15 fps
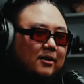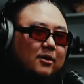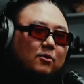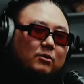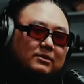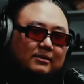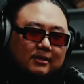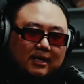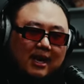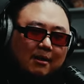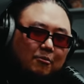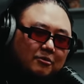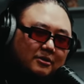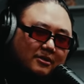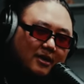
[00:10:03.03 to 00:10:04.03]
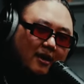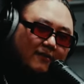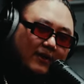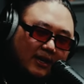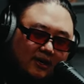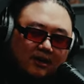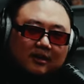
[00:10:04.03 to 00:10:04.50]
once the camera is off, I
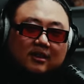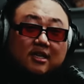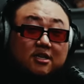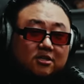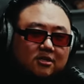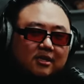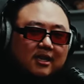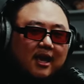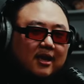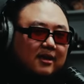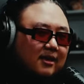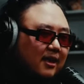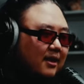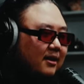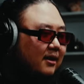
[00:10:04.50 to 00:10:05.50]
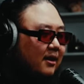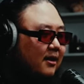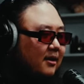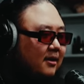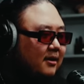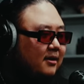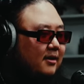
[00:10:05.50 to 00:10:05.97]
can unleash the gay again.
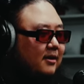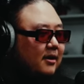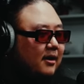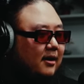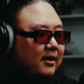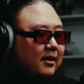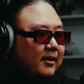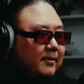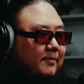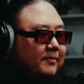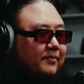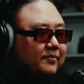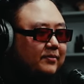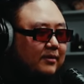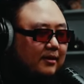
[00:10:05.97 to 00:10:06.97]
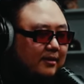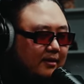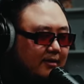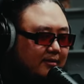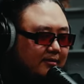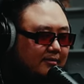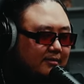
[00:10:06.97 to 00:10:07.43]
Um,
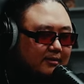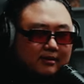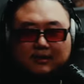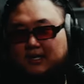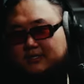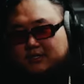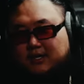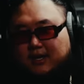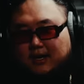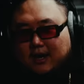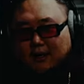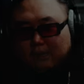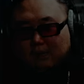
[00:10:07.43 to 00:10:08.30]
let's check it out.